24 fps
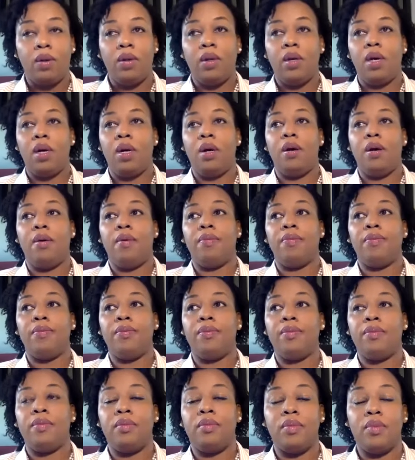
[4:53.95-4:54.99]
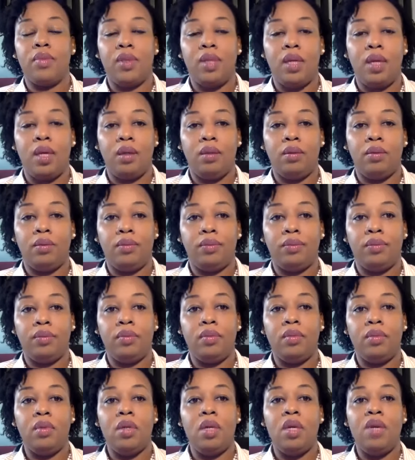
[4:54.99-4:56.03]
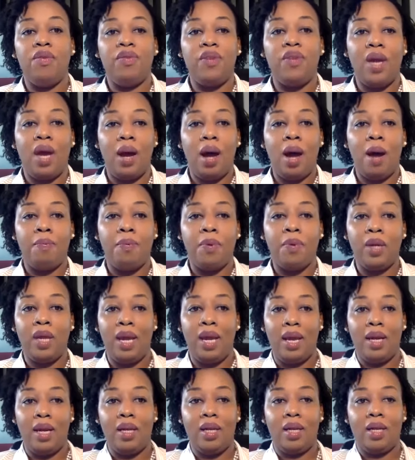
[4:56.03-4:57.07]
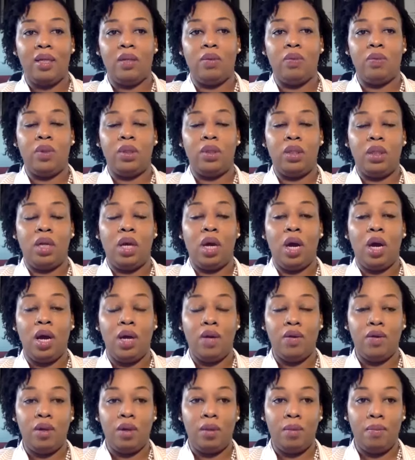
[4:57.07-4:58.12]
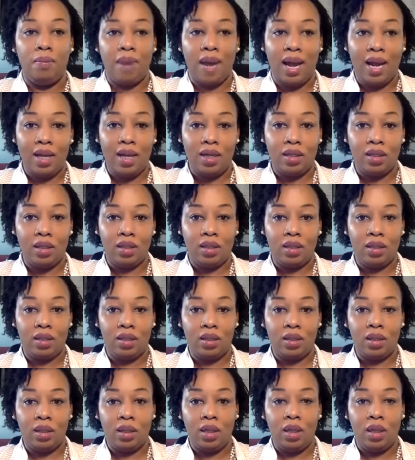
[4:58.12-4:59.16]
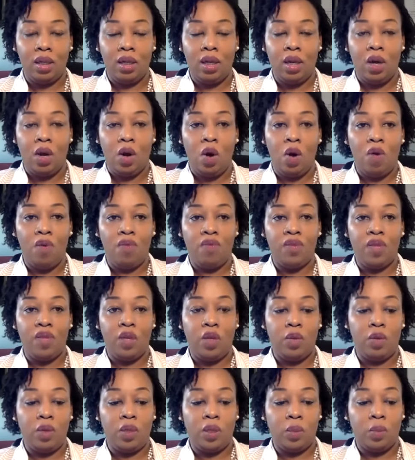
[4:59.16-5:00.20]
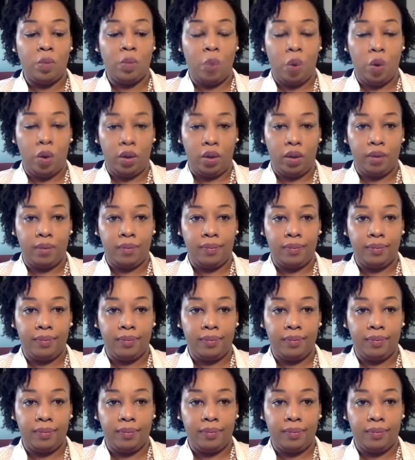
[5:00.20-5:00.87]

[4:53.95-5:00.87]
Now, if they are apprehended within 100 miles of the US border.